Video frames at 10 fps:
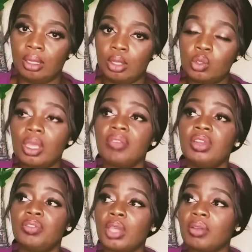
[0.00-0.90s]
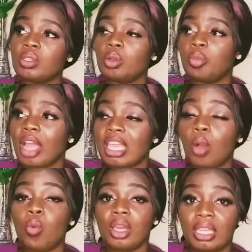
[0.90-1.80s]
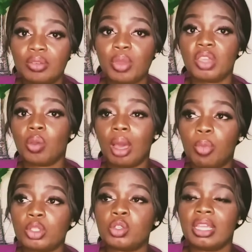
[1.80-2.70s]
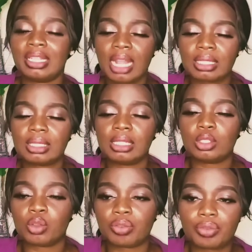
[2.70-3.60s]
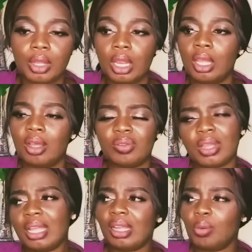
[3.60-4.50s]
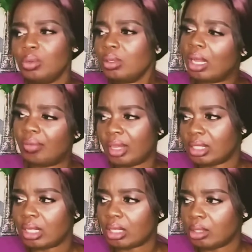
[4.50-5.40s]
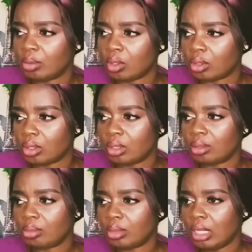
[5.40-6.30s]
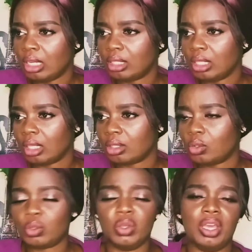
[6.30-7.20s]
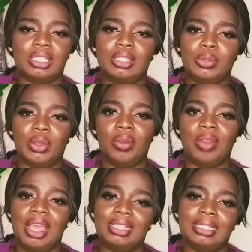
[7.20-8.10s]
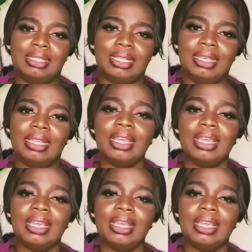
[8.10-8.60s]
So even if you're out to go and you're walking where you are, but you're in that state of I wouldn't advise that, because in a sense you're still not resting.